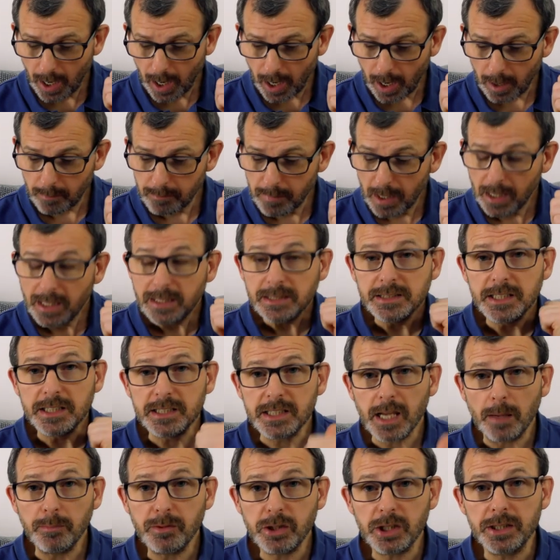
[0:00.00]
Um,
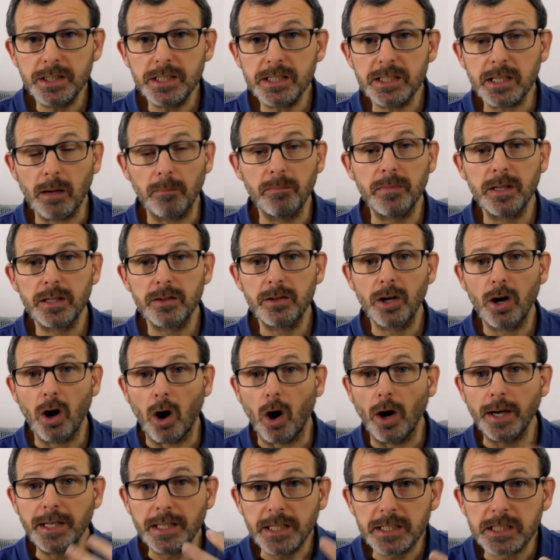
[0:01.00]
deception is something that
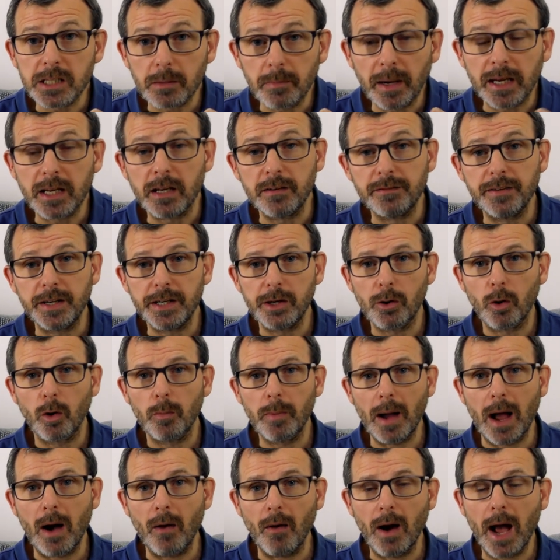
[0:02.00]
I need to make a video
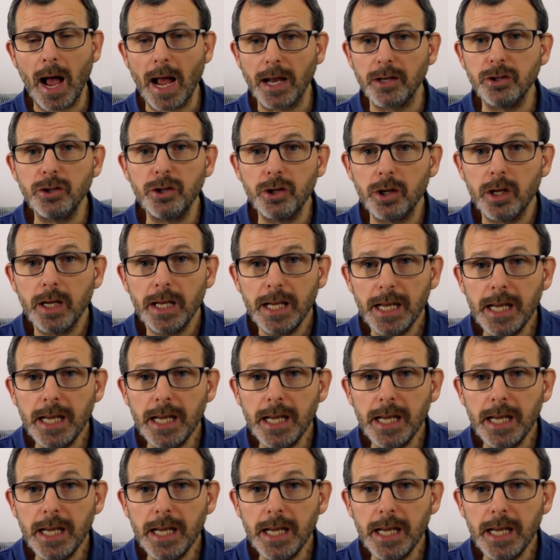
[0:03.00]
about, and